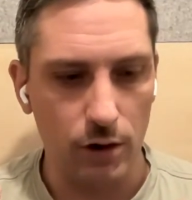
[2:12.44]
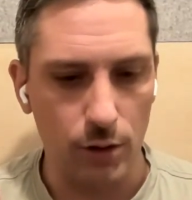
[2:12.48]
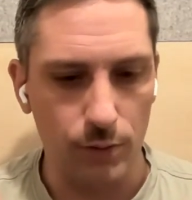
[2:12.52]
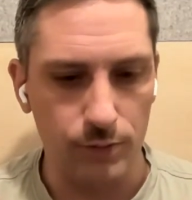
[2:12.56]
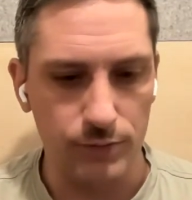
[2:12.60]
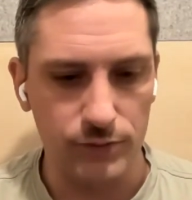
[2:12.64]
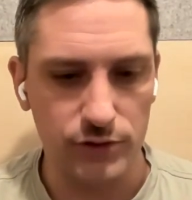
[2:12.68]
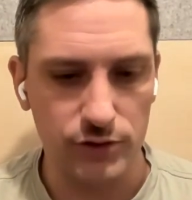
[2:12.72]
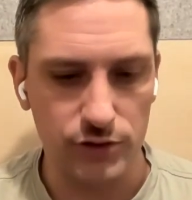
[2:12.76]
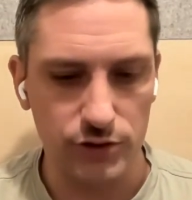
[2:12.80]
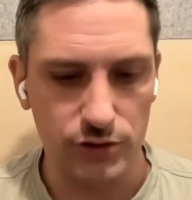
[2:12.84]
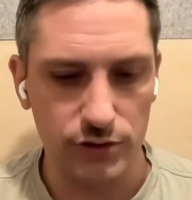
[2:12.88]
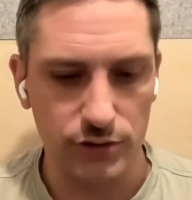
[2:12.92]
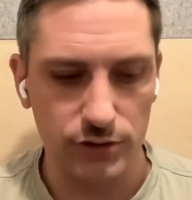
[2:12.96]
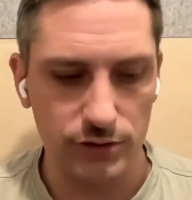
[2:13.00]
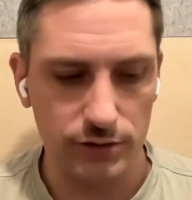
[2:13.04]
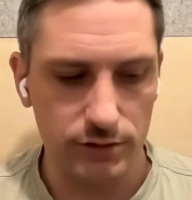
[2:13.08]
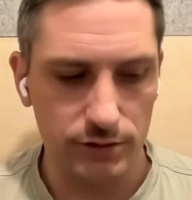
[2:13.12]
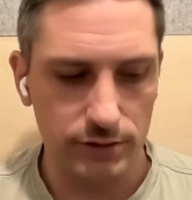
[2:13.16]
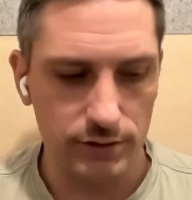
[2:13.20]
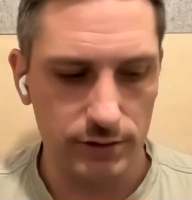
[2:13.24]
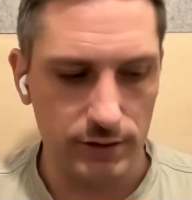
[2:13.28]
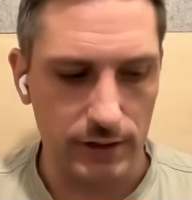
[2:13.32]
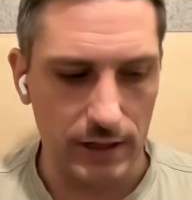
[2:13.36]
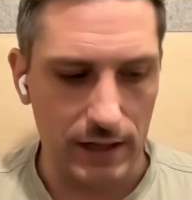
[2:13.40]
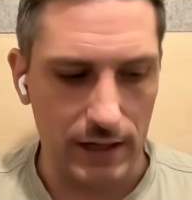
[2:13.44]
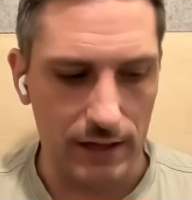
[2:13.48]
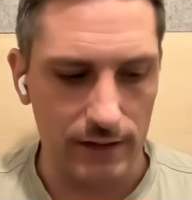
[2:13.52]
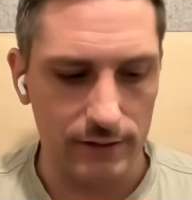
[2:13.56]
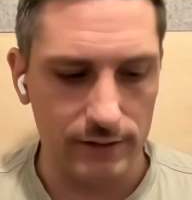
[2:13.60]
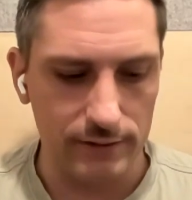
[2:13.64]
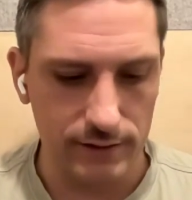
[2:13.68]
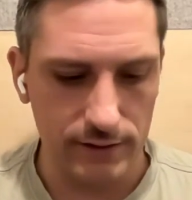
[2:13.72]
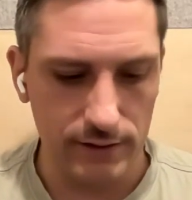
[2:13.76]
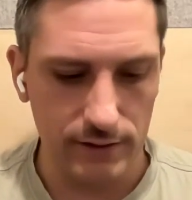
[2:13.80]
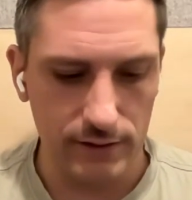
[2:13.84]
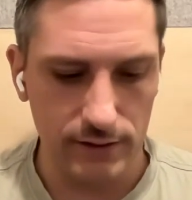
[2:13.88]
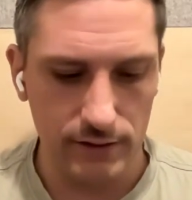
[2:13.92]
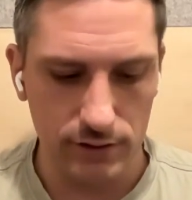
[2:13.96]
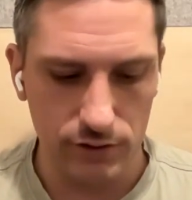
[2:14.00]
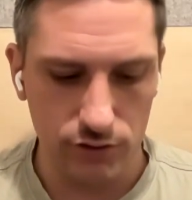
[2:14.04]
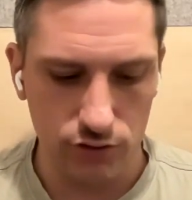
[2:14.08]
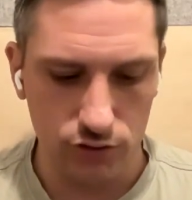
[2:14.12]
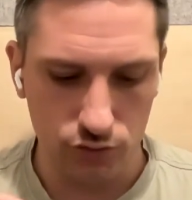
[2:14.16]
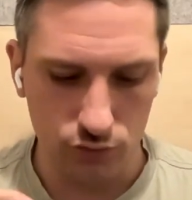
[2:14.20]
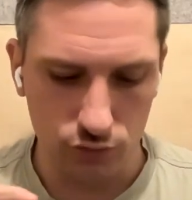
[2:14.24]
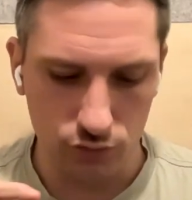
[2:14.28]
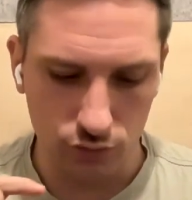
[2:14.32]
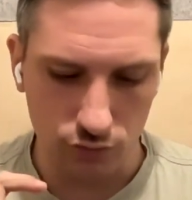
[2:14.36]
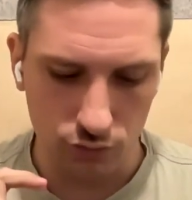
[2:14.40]

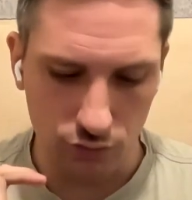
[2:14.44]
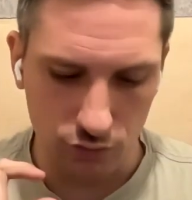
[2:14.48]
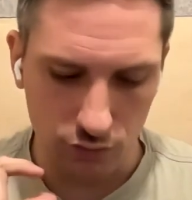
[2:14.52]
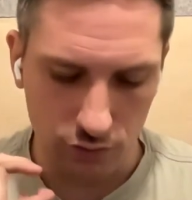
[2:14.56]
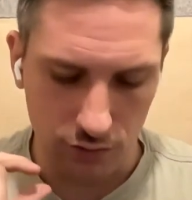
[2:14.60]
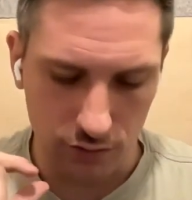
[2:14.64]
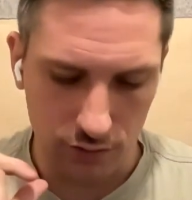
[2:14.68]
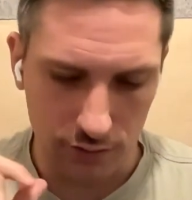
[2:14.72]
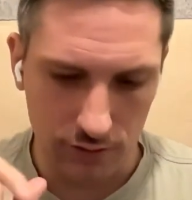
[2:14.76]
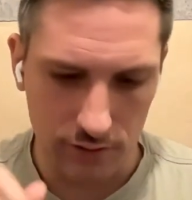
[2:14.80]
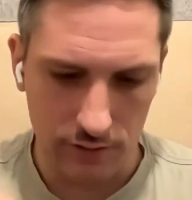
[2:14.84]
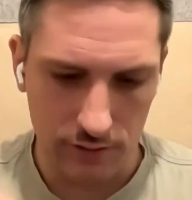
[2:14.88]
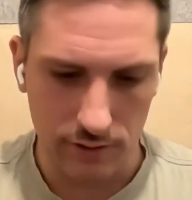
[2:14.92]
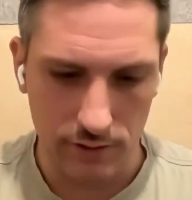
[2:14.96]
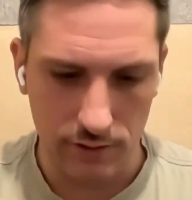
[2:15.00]
optionality to